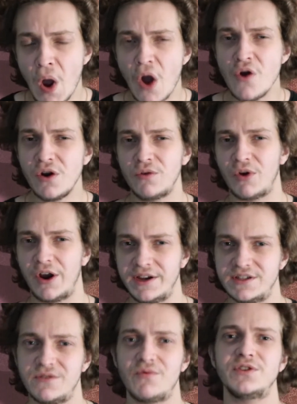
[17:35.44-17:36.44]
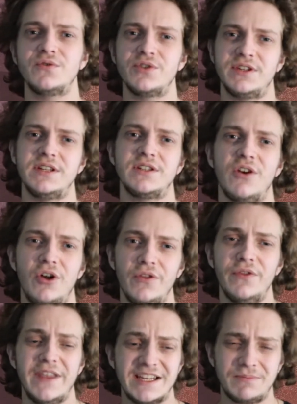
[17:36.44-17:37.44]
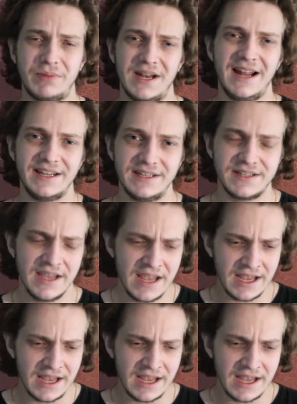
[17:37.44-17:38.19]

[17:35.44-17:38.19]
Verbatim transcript: polarized resources on this planet,